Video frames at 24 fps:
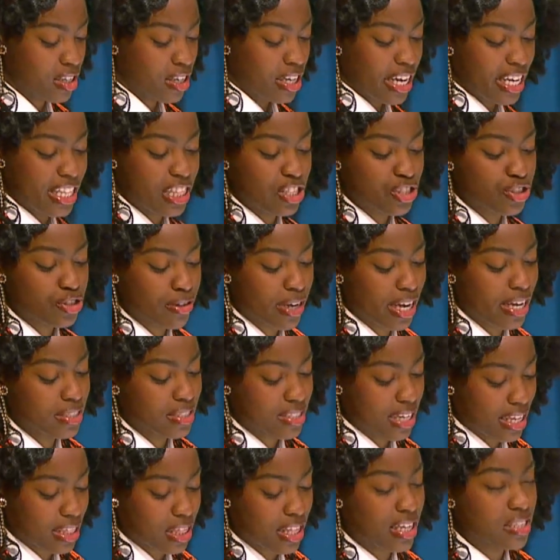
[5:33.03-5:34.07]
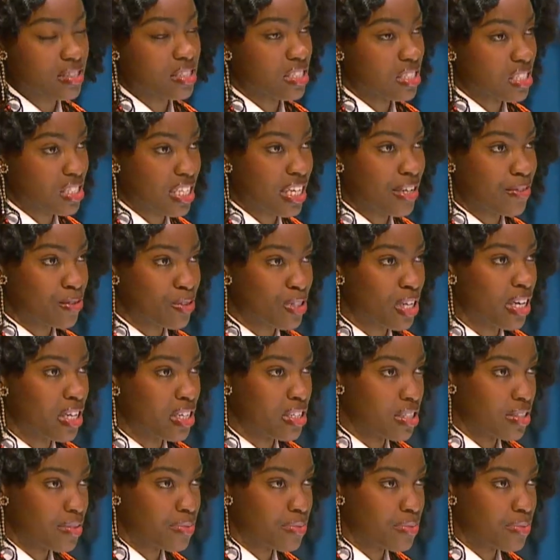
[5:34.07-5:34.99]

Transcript: in the transatlantic slave trade.